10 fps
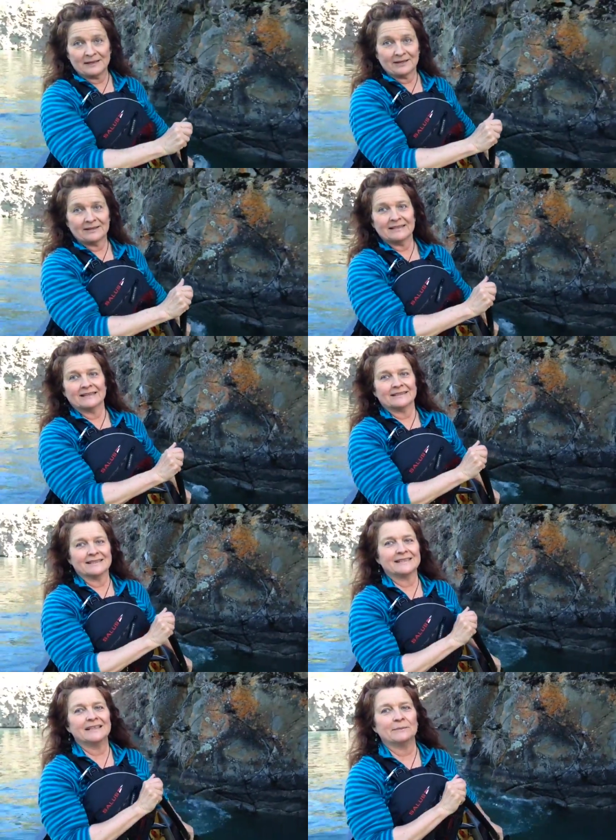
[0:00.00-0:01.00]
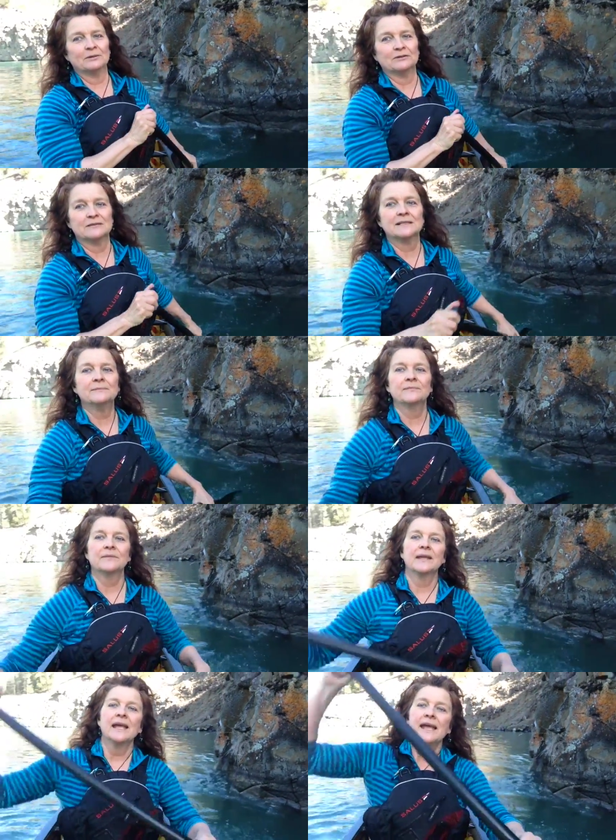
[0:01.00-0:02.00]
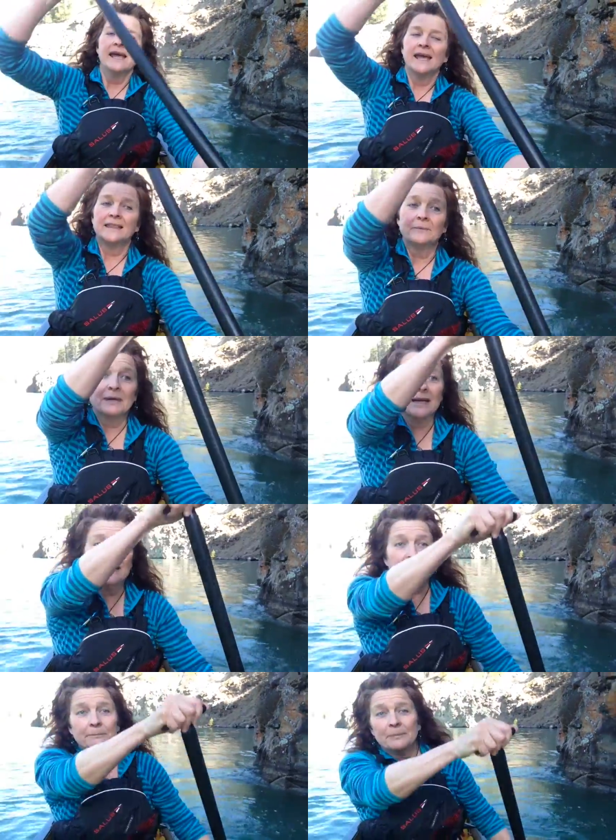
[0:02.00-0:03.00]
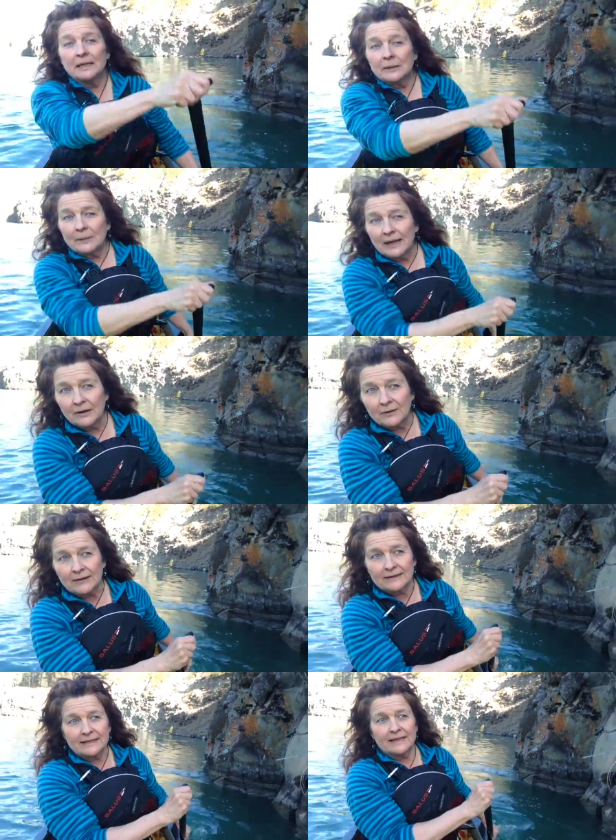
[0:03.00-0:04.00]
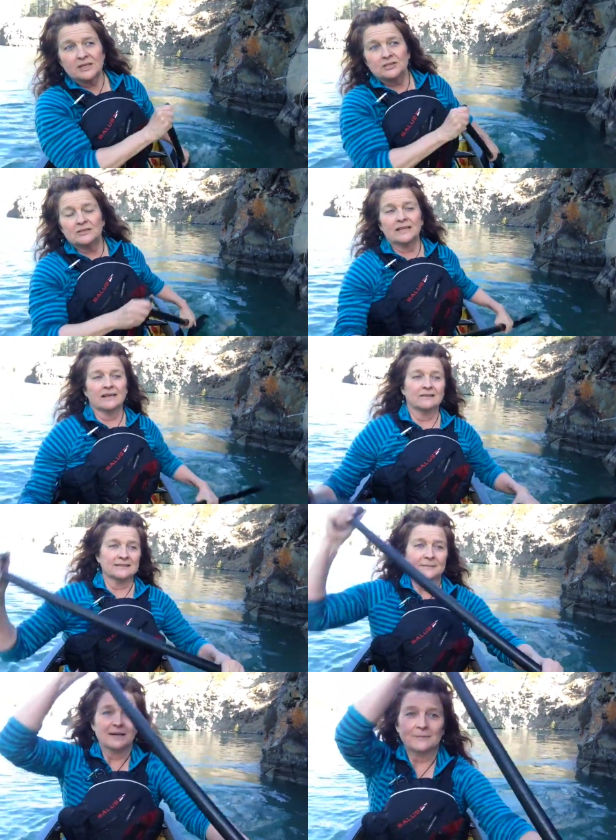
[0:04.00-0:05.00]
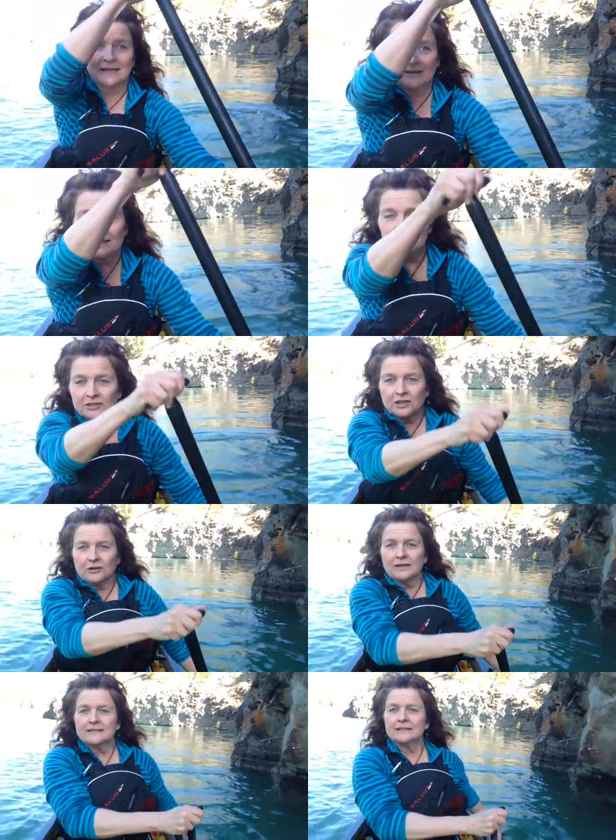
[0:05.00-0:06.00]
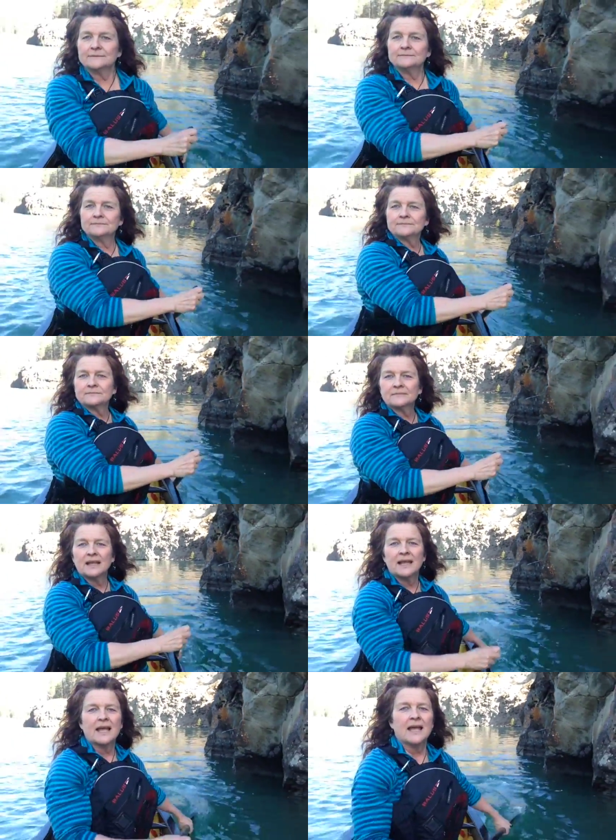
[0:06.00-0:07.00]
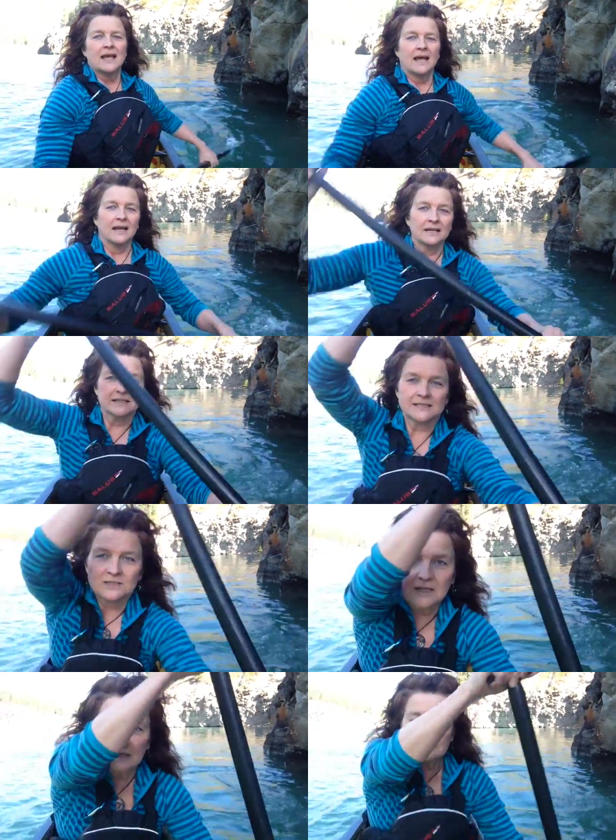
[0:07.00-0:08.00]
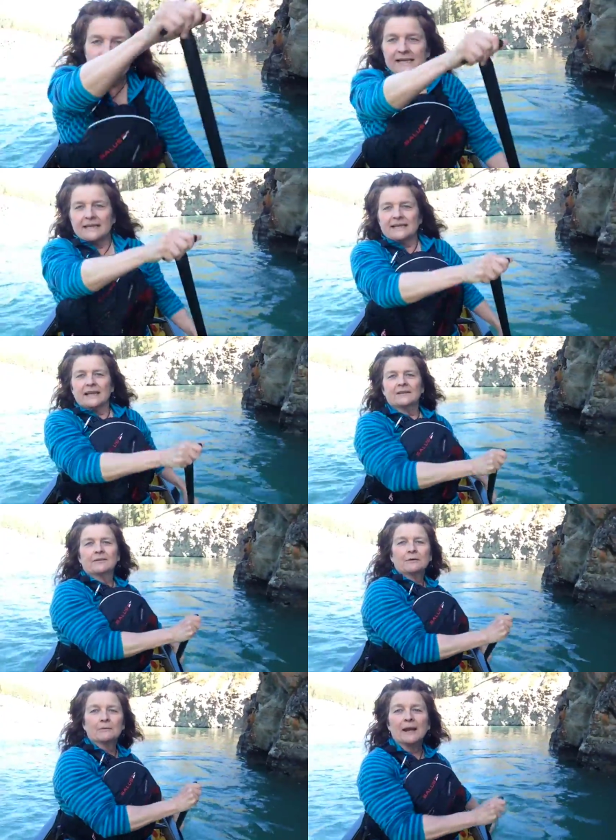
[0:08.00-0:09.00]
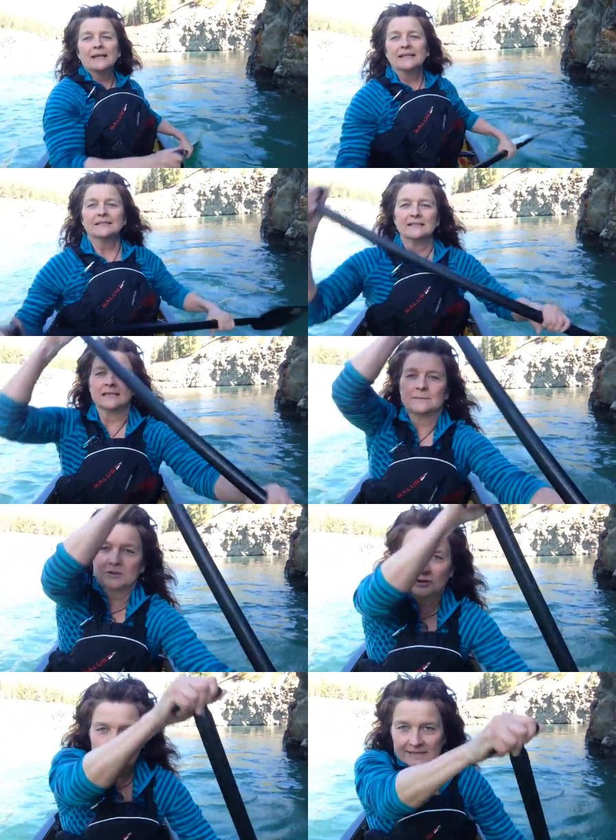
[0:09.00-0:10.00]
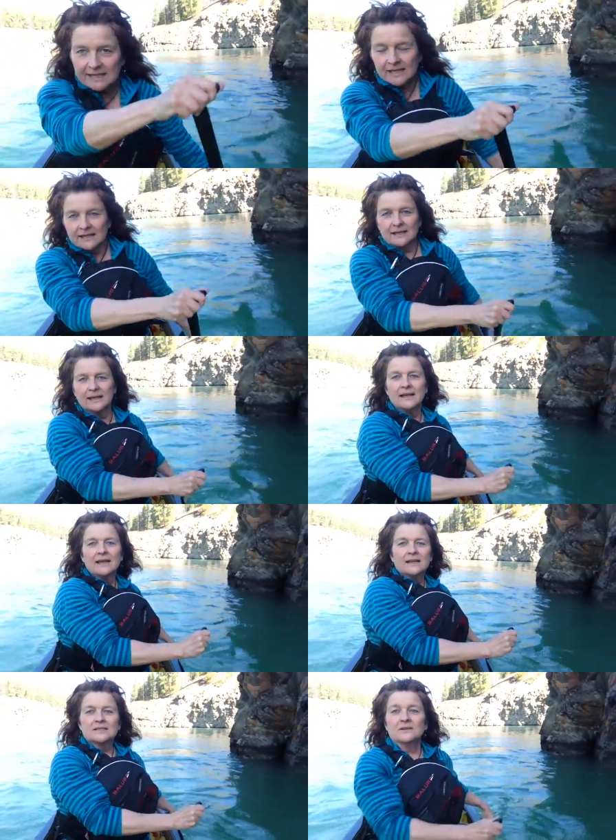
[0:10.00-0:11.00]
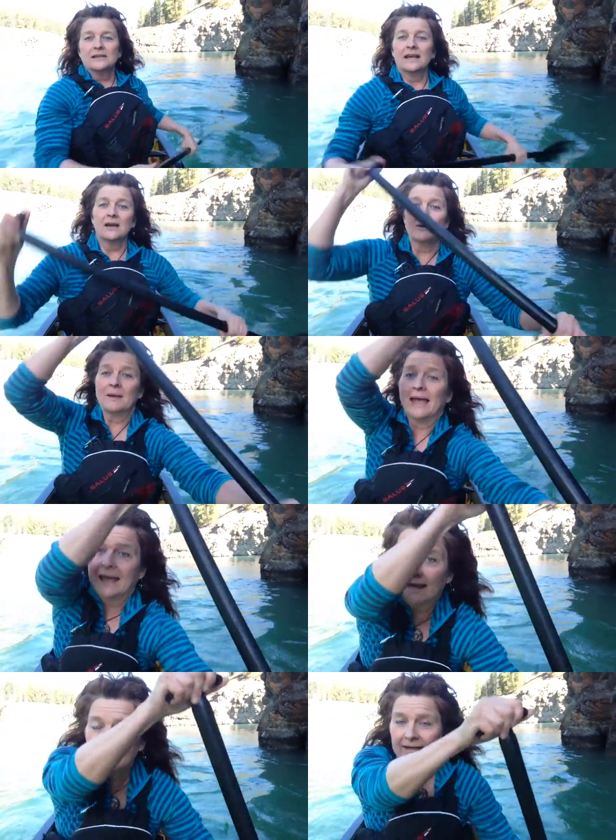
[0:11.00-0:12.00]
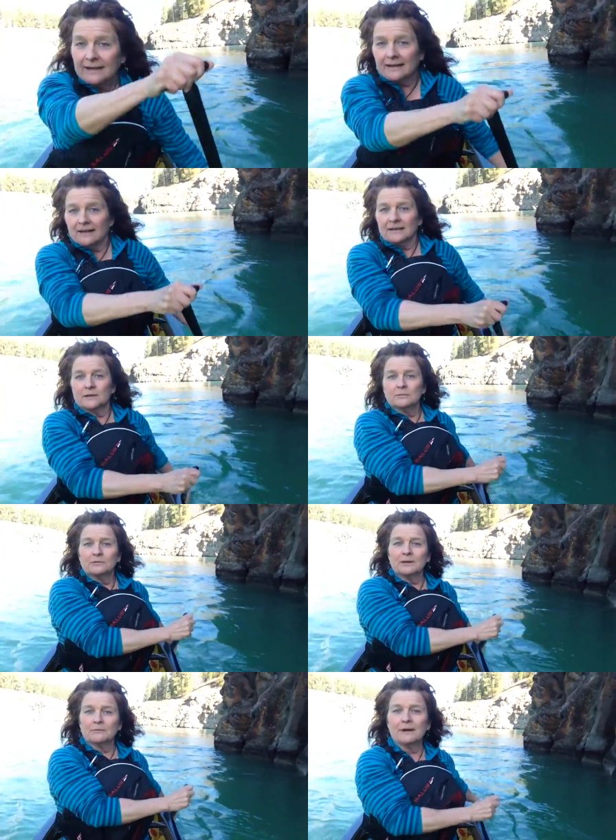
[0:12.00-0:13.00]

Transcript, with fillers: bigger, and down to the sitting bones. And then when I need big power, like I do now, as I'm coming out into the front, I'm going to start taking the effort right into the hip bones. So now I'm adding the movement